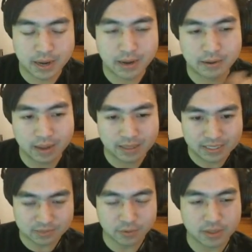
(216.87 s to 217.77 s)
And at
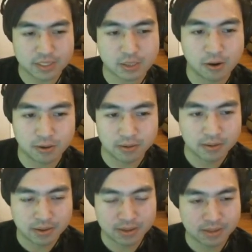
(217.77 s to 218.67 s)
least for this chart,
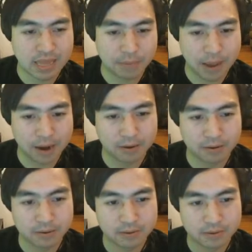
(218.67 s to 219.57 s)
that
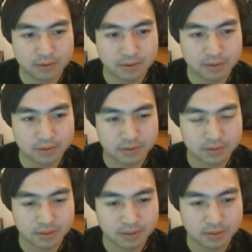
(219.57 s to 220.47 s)
pattern
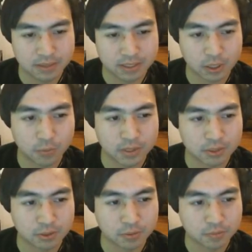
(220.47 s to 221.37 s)
is always
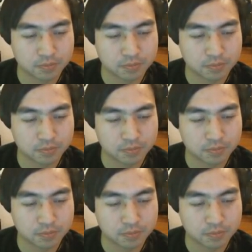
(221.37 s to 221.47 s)
true.